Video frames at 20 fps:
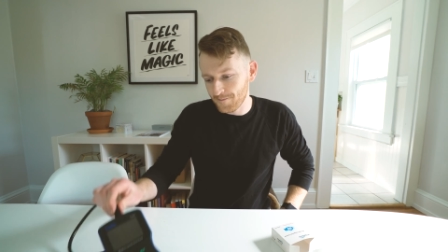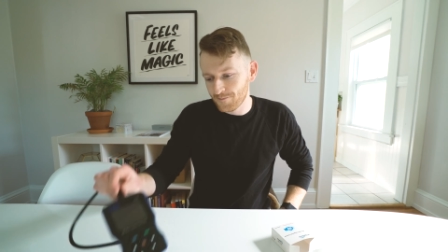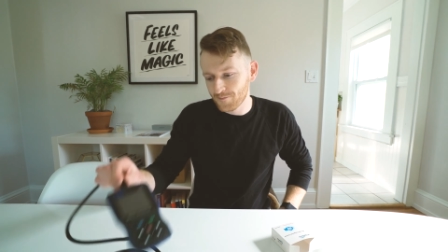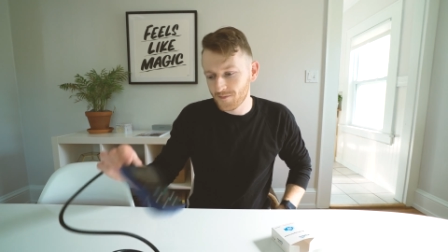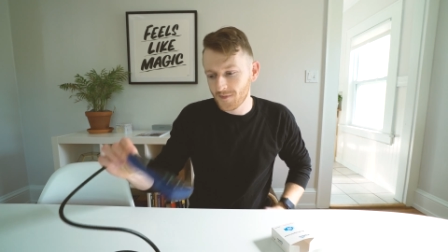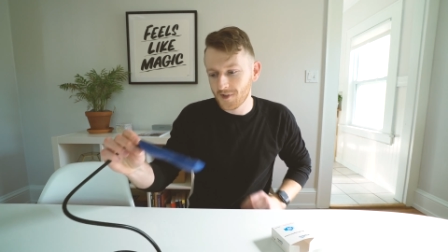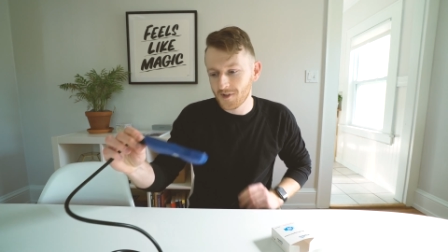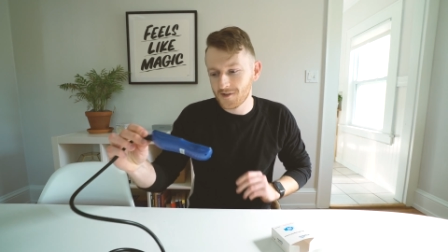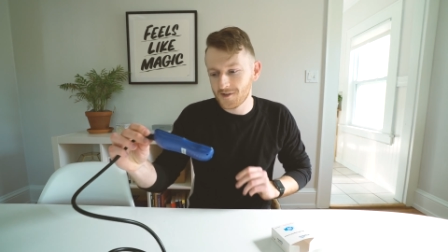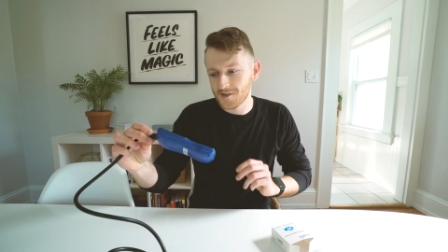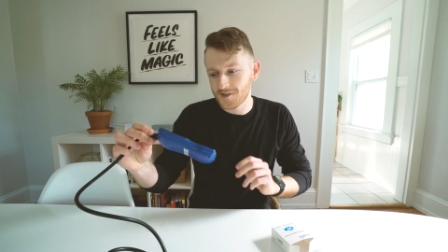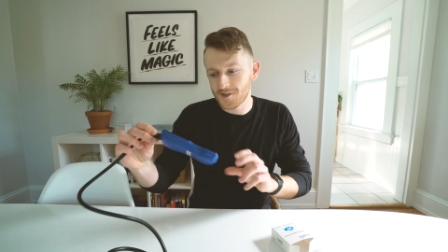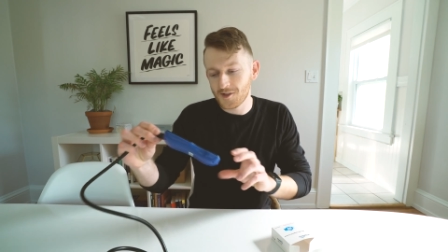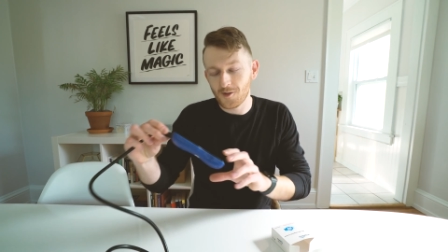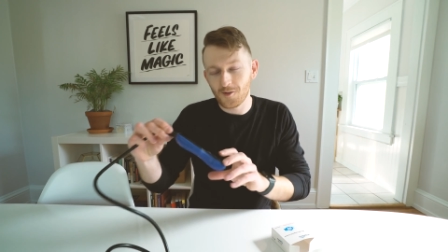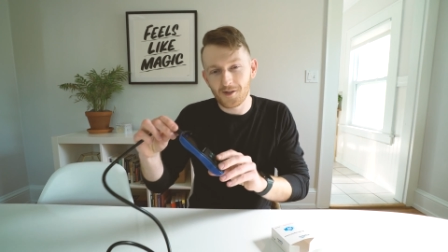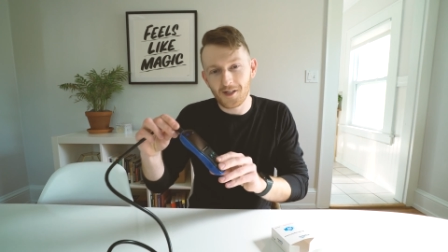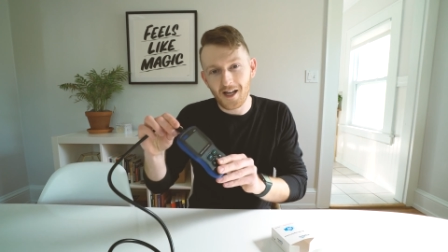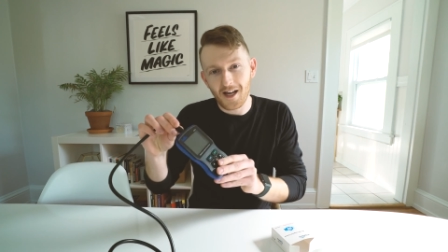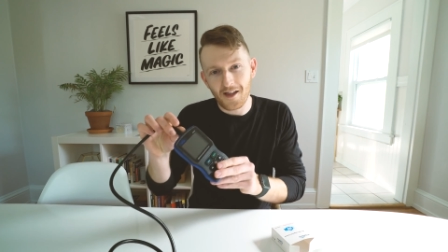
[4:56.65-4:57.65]
dollars.
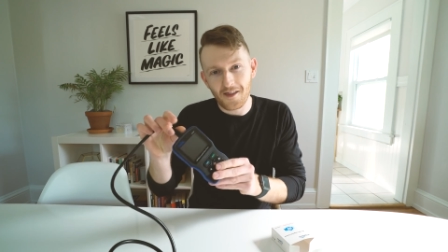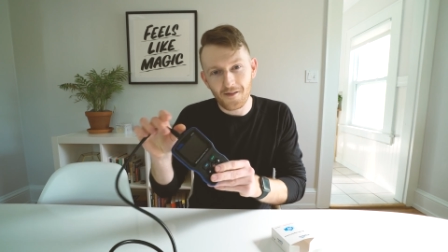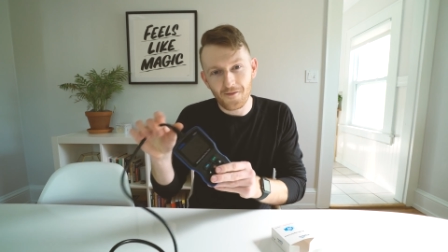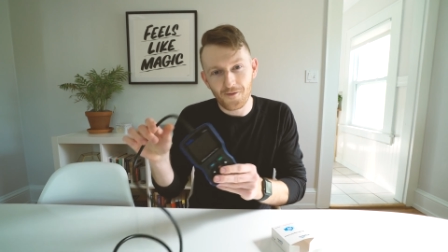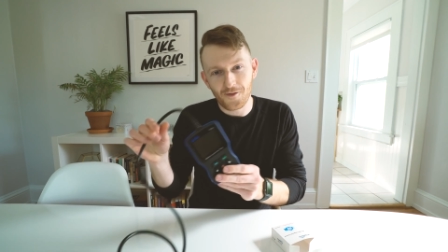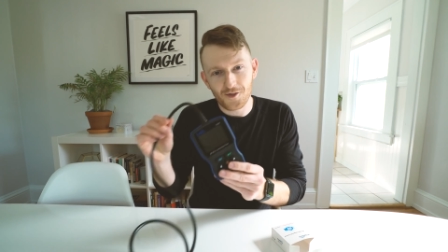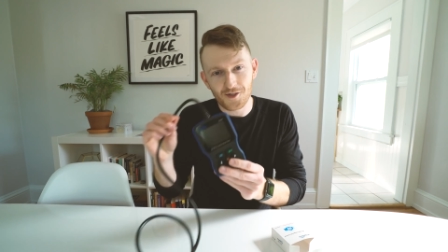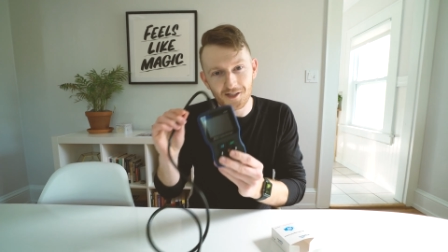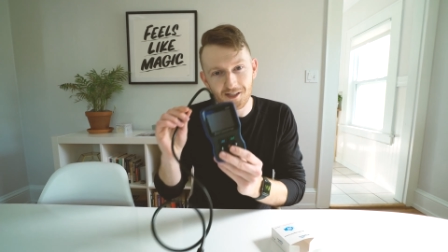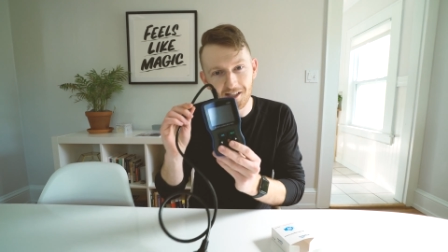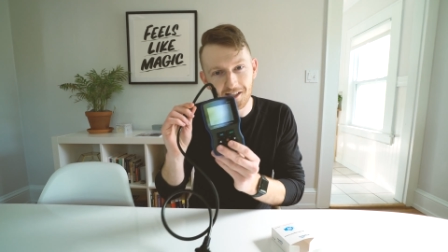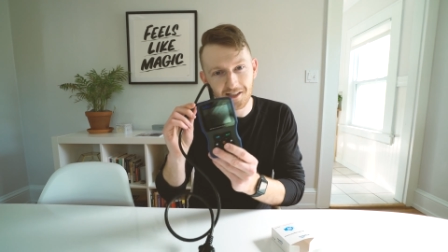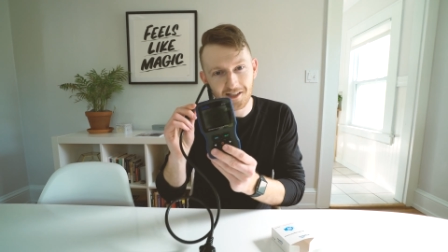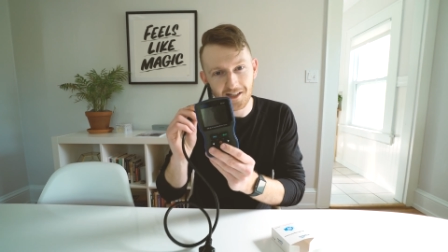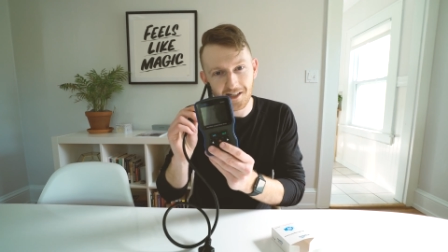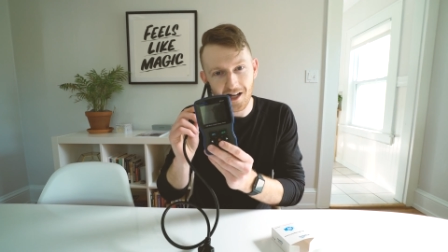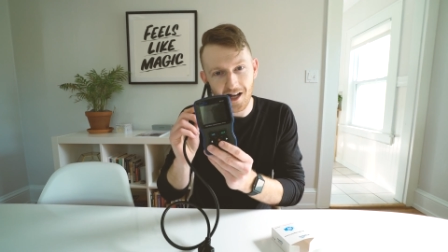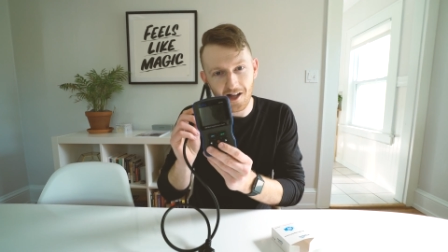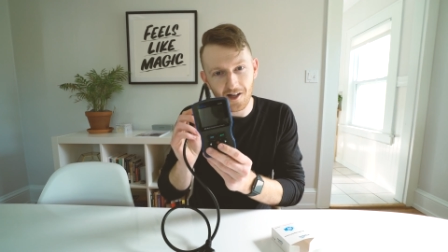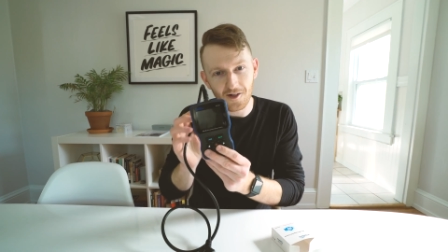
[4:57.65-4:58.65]
So yeah, for
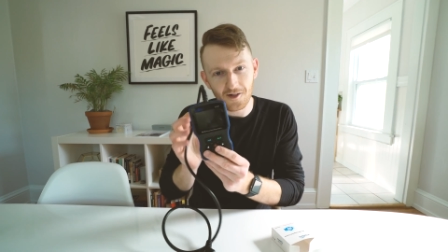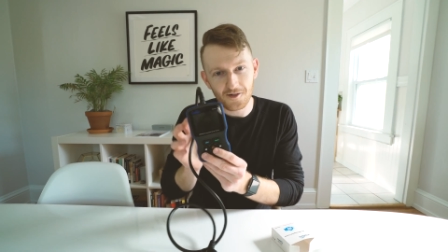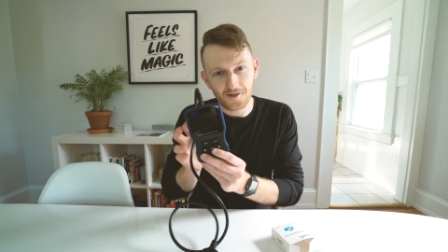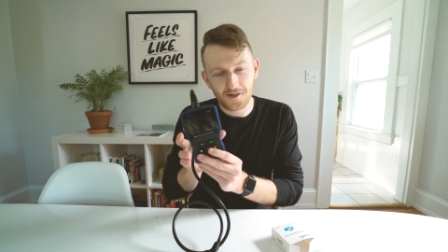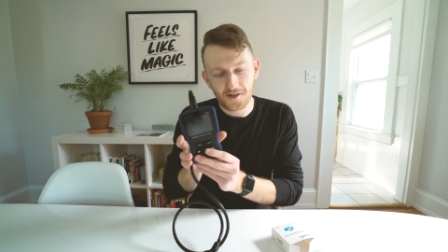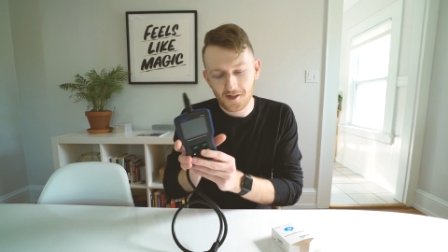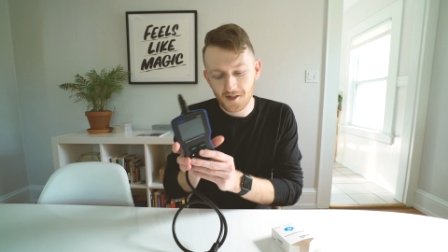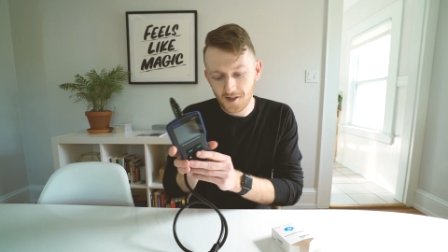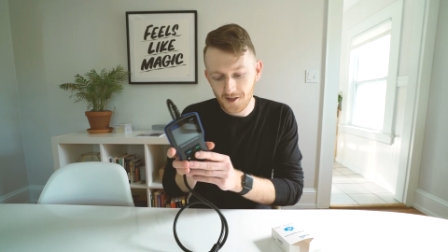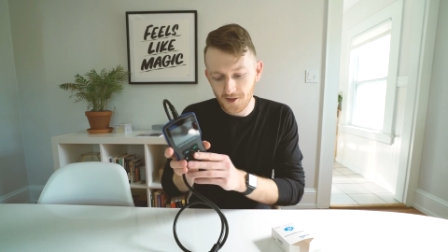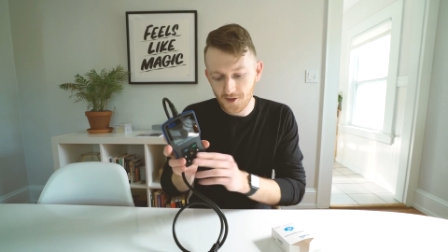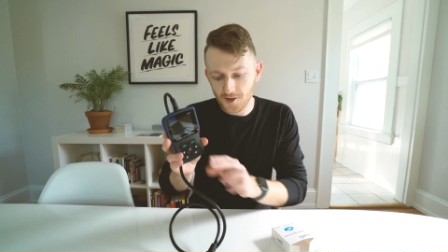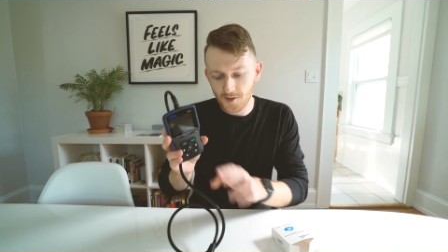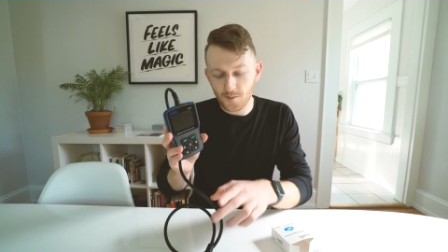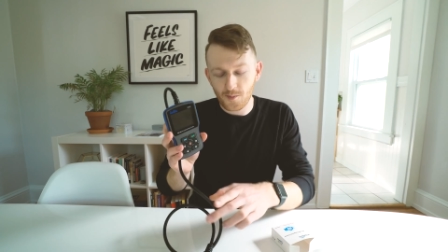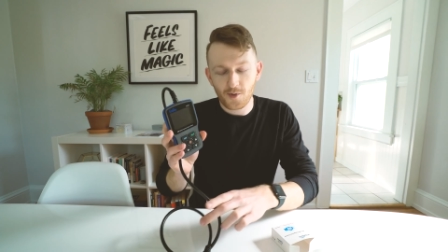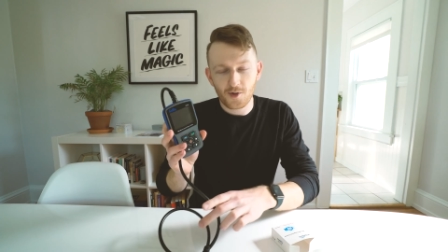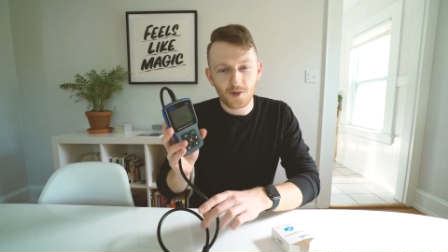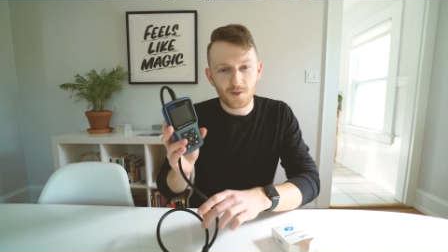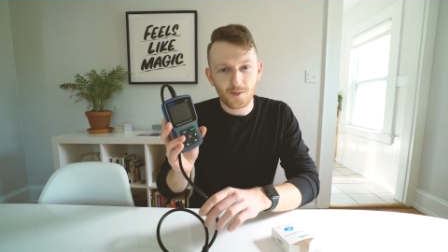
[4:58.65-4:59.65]
sixty dollars, you
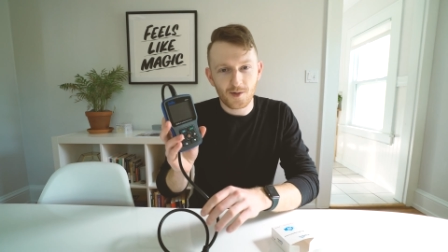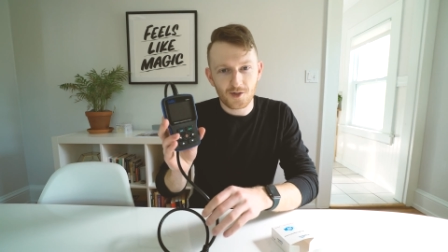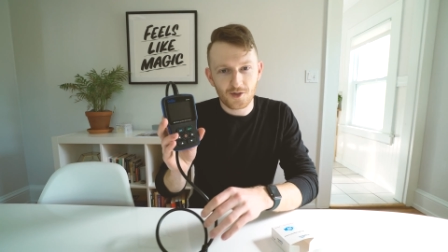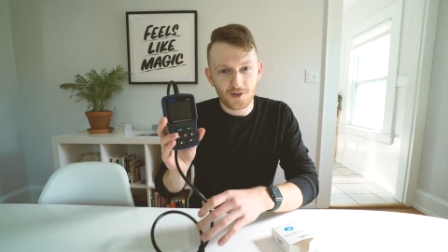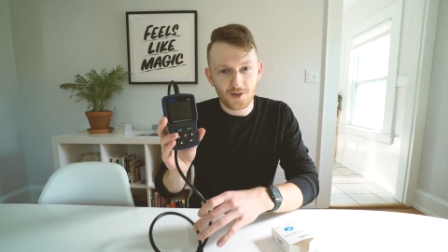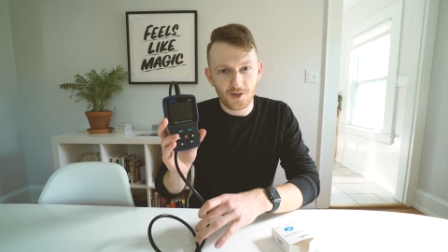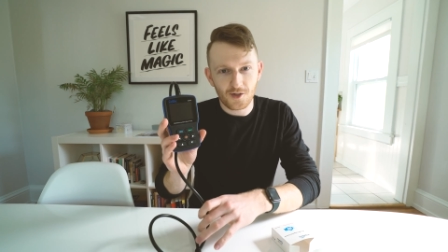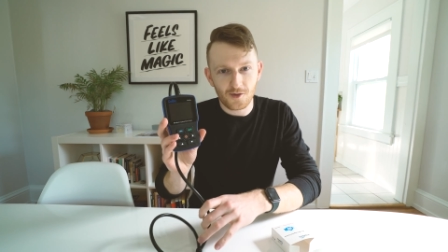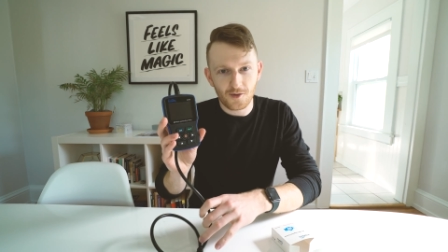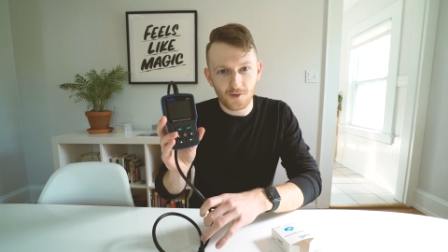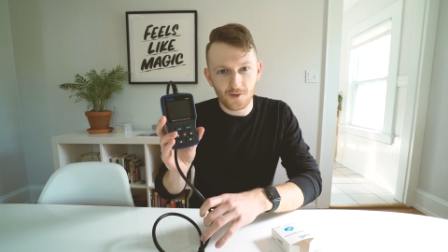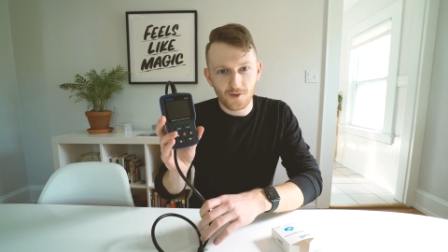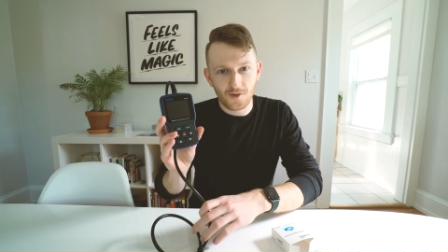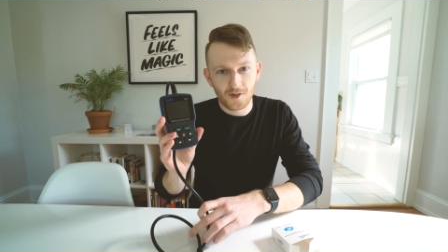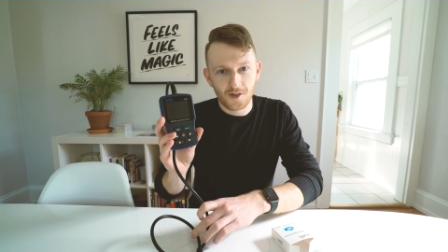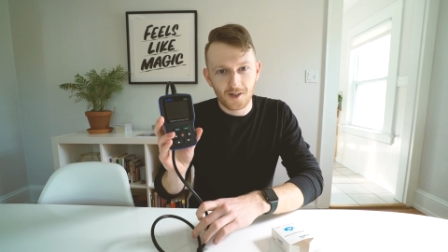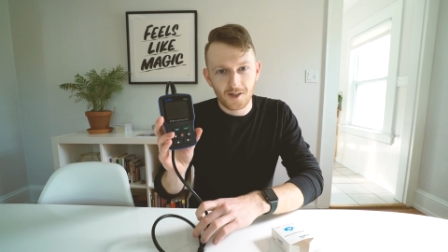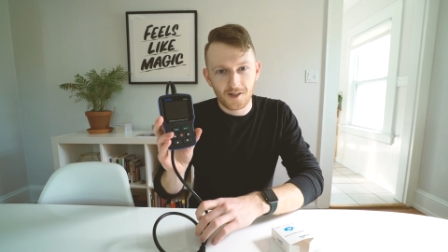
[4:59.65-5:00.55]
can pretty much do